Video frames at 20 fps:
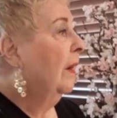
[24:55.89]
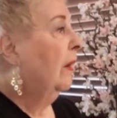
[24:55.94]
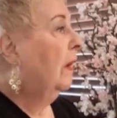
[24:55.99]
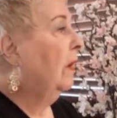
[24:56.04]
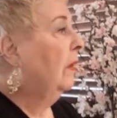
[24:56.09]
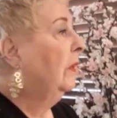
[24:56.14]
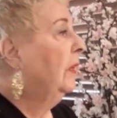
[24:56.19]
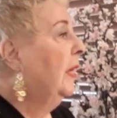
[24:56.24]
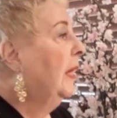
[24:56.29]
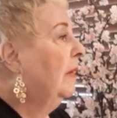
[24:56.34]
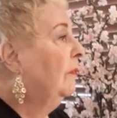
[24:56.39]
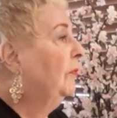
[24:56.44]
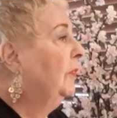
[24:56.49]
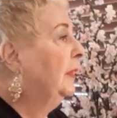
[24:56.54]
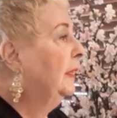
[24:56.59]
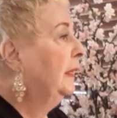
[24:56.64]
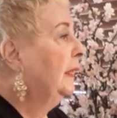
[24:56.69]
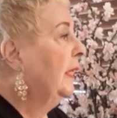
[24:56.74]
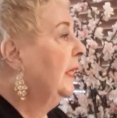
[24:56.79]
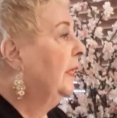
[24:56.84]
All you have to
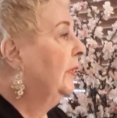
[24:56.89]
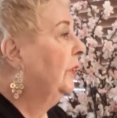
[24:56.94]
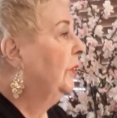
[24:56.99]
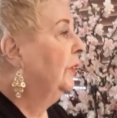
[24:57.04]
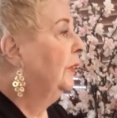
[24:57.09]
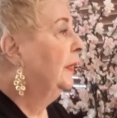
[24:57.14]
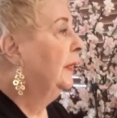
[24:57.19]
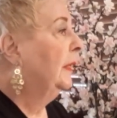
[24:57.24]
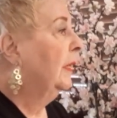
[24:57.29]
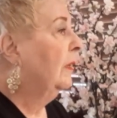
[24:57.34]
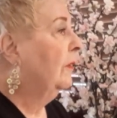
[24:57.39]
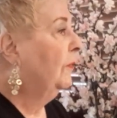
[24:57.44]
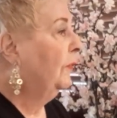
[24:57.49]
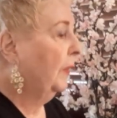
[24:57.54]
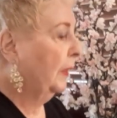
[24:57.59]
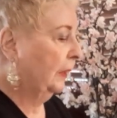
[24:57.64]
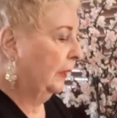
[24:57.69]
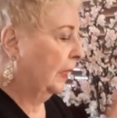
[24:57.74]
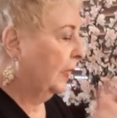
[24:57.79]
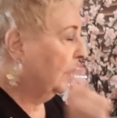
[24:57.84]
say to yourself
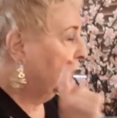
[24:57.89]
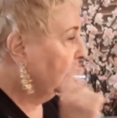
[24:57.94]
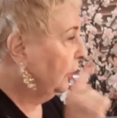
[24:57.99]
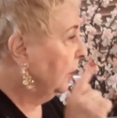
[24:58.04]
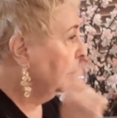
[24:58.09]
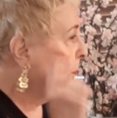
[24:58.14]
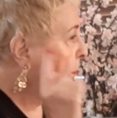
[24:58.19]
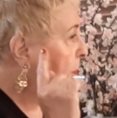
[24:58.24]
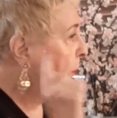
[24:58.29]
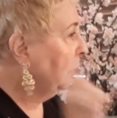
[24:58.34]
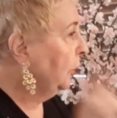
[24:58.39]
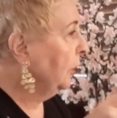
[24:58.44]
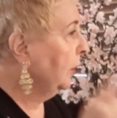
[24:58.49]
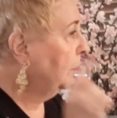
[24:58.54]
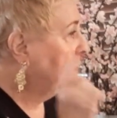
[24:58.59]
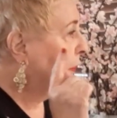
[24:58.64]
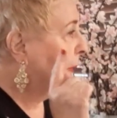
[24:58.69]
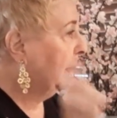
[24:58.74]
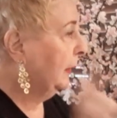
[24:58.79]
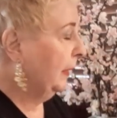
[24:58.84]
is jump,
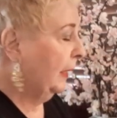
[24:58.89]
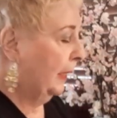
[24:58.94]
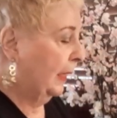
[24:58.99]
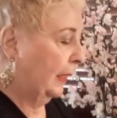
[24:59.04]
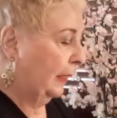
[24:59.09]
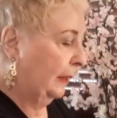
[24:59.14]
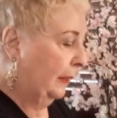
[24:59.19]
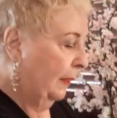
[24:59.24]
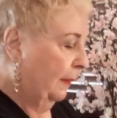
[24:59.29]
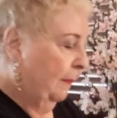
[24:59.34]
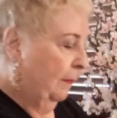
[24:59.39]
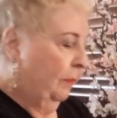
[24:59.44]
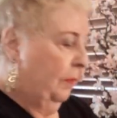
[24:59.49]
jump, sit.